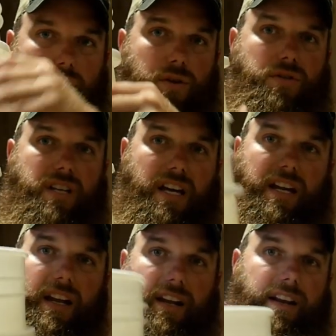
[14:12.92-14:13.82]
you set
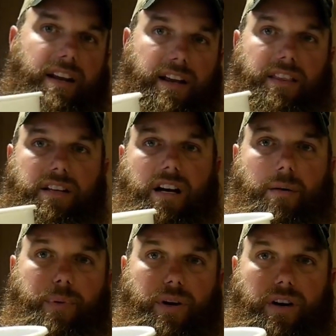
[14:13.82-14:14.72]
it in the
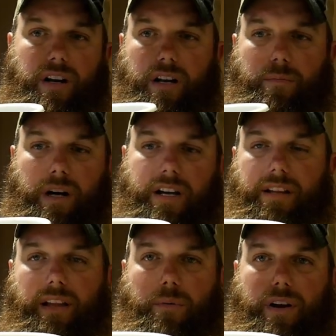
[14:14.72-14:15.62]
top of your honey
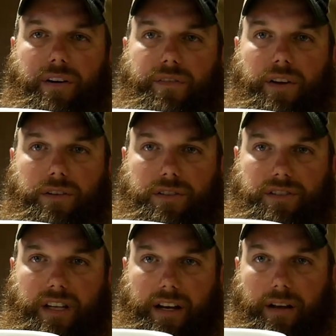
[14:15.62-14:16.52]
bucket, and that way your filter
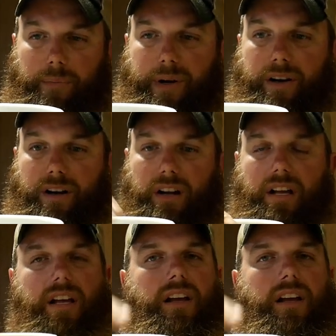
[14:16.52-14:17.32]
is setting up here.